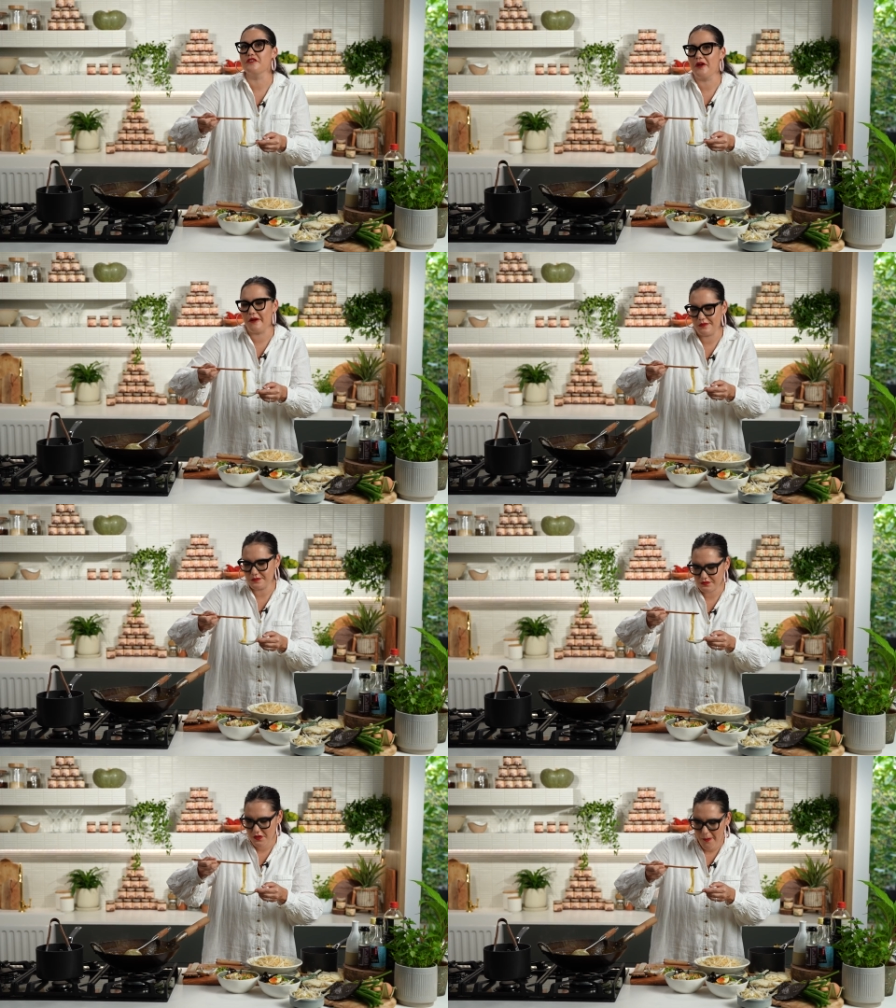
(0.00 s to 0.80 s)

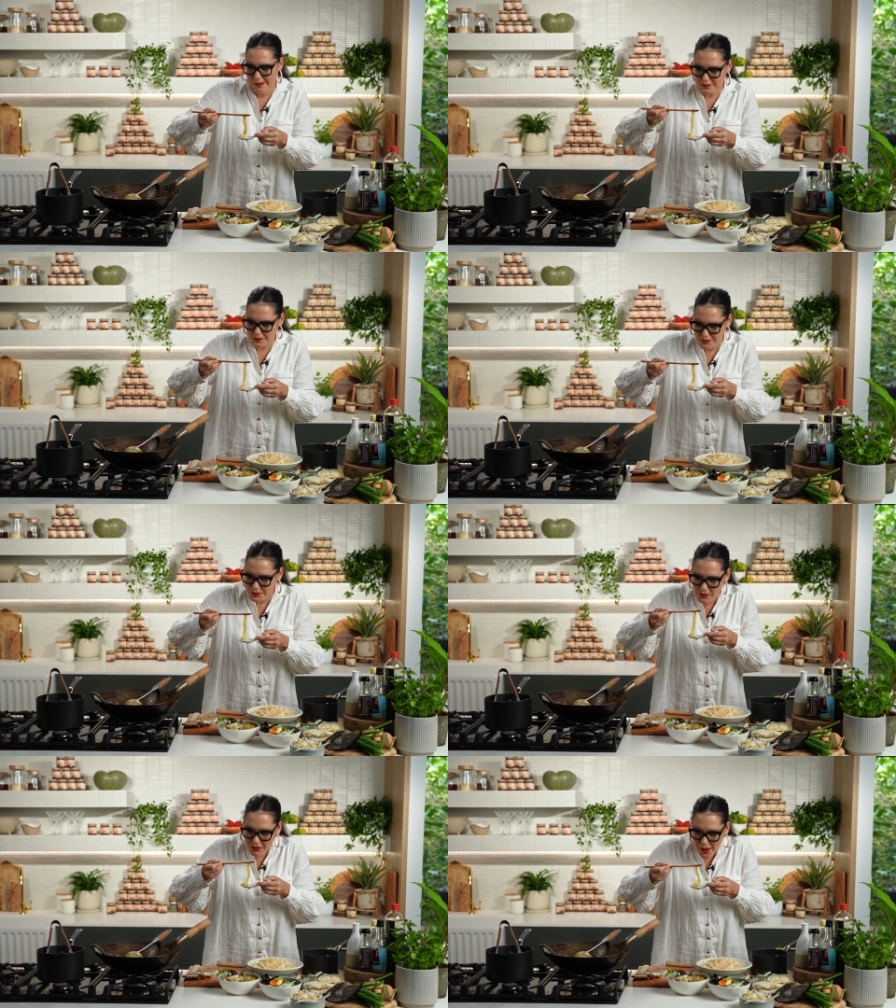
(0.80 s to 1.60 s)
yum.
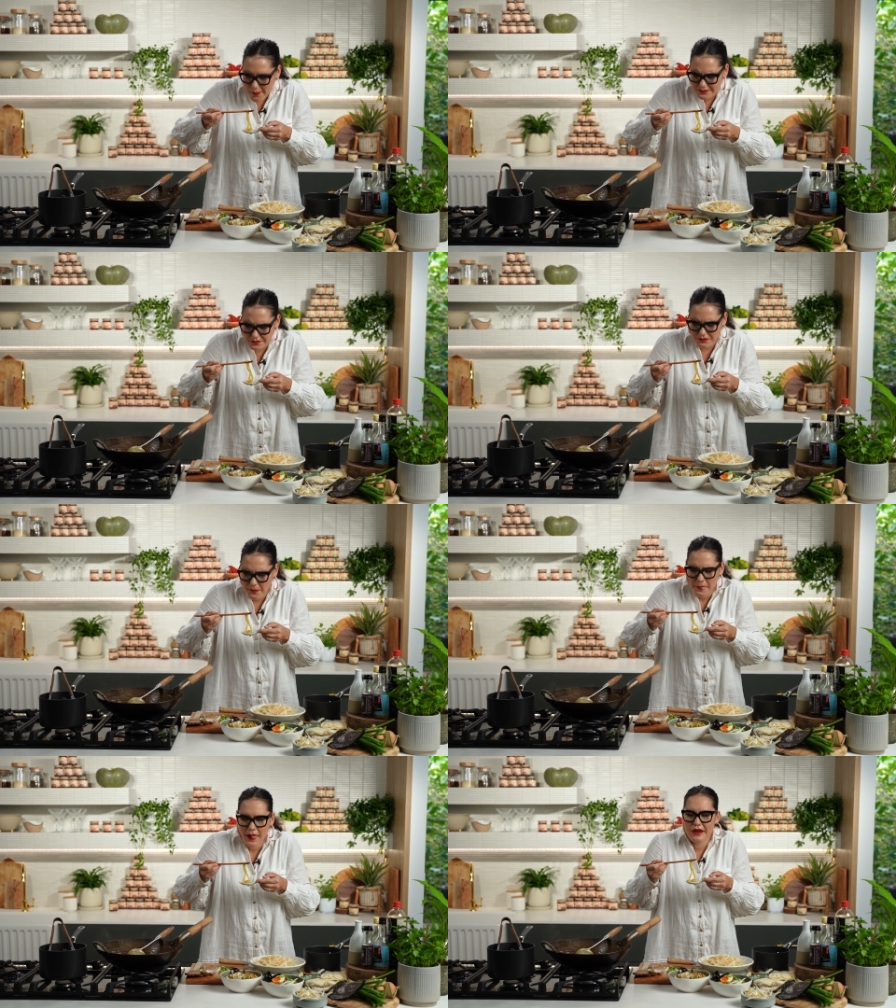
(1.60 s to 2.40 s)
Mmm,
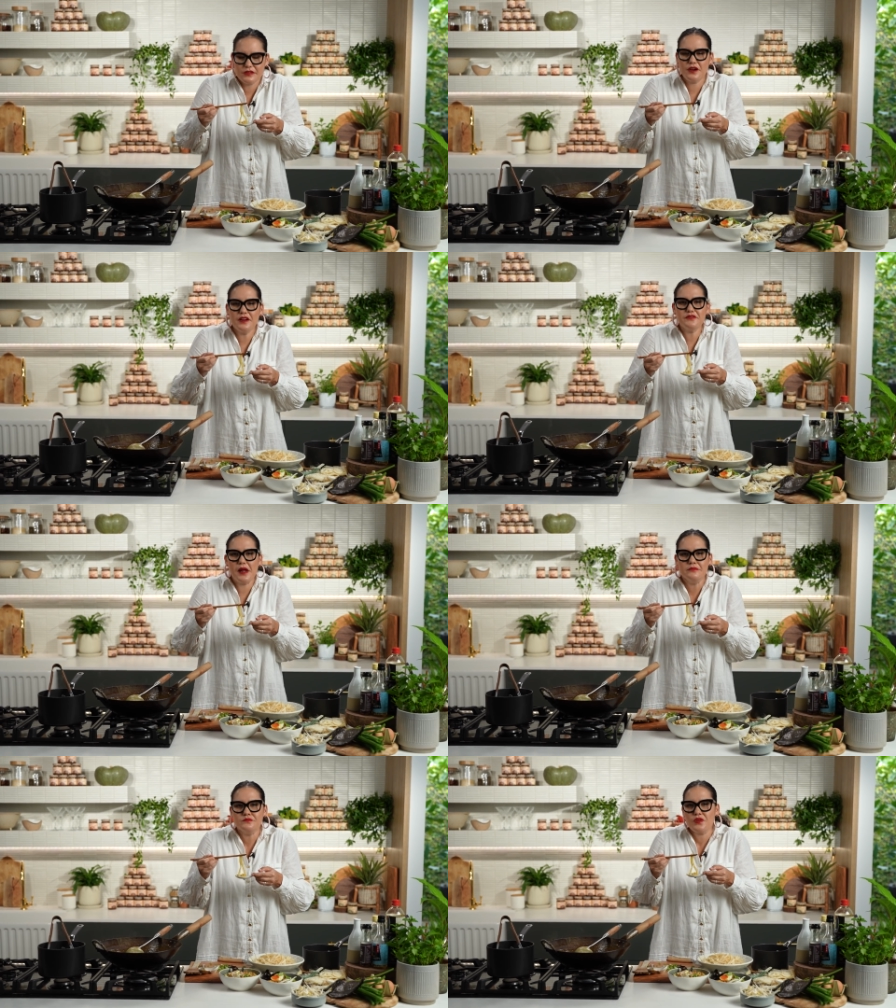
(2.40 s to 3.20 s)
it's kind of
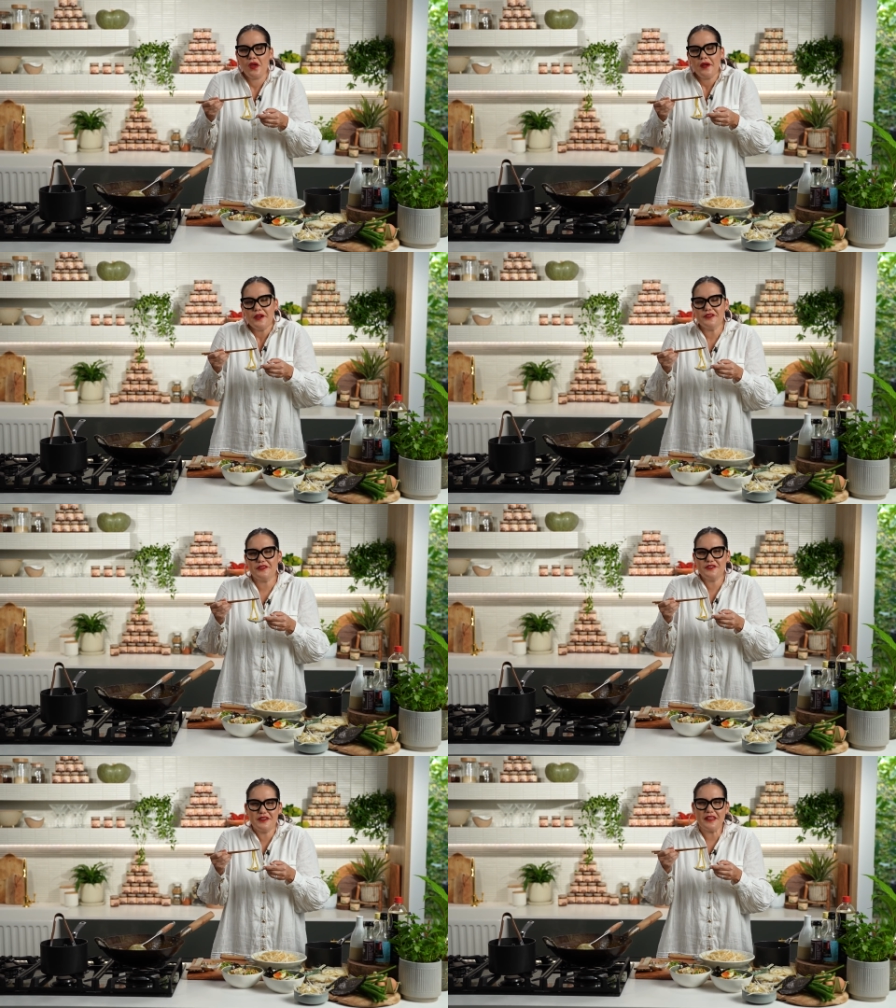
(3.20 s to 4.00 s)
like you,
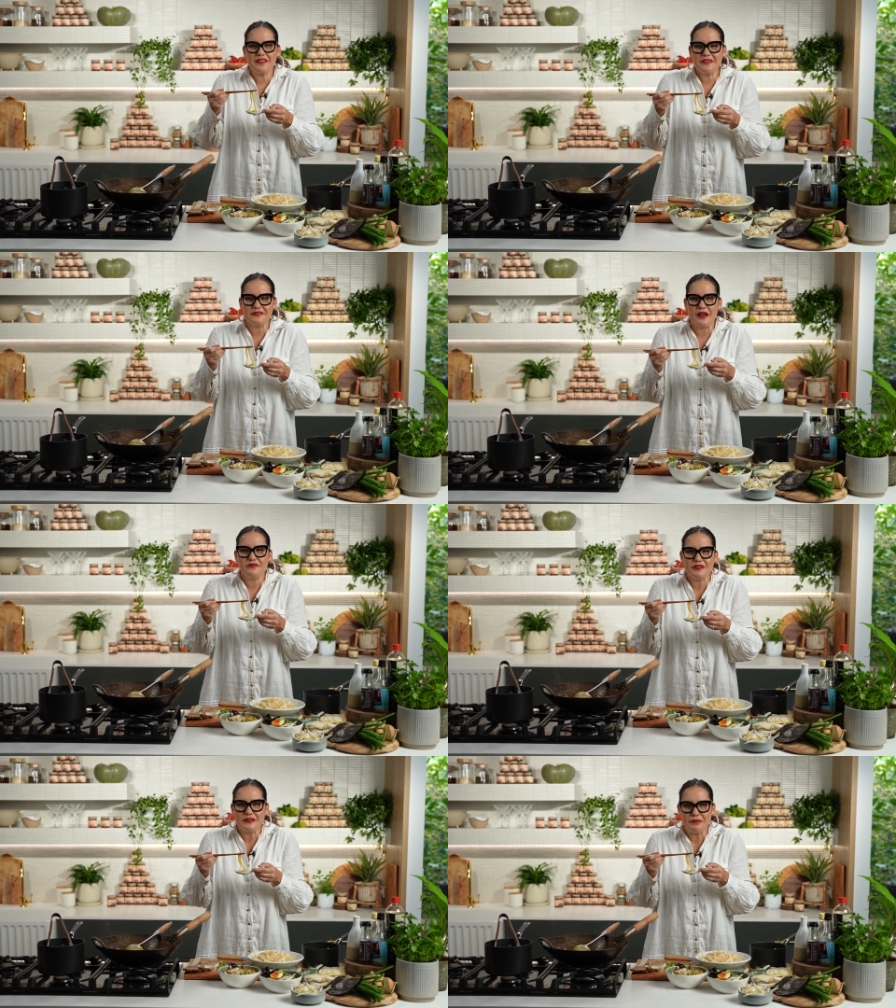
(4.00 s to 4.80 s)
you get that
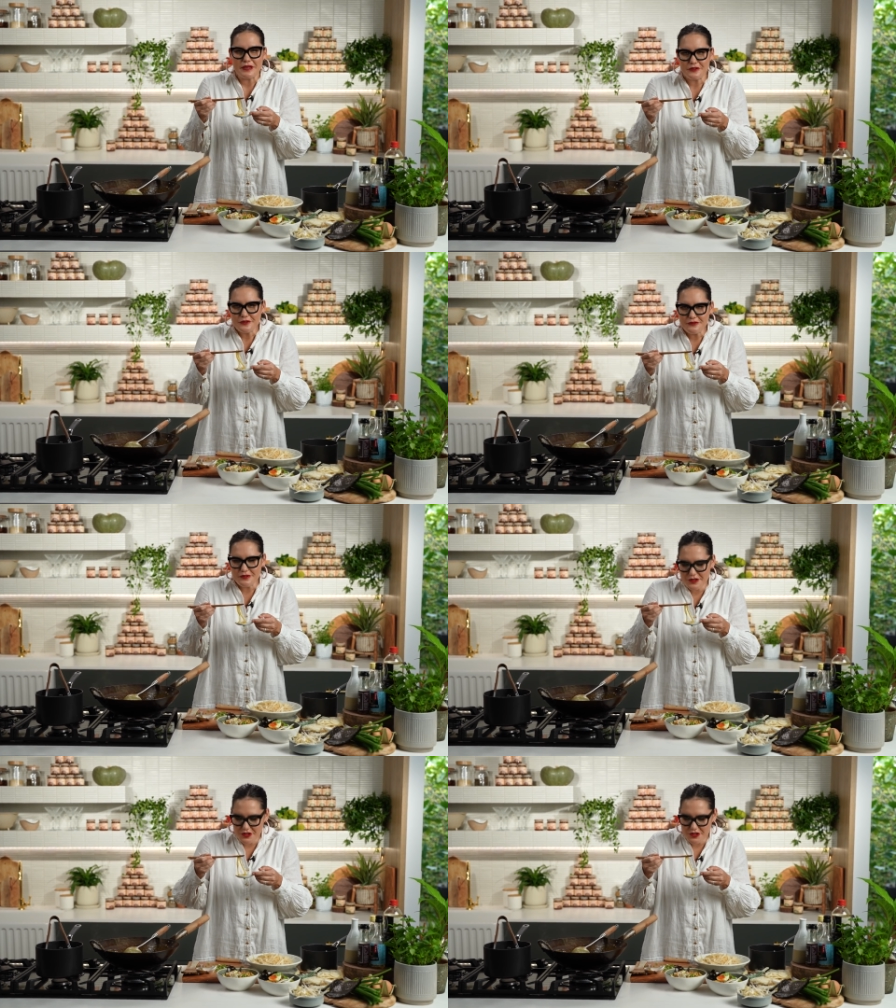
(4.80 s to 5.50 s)
lovely pickle from the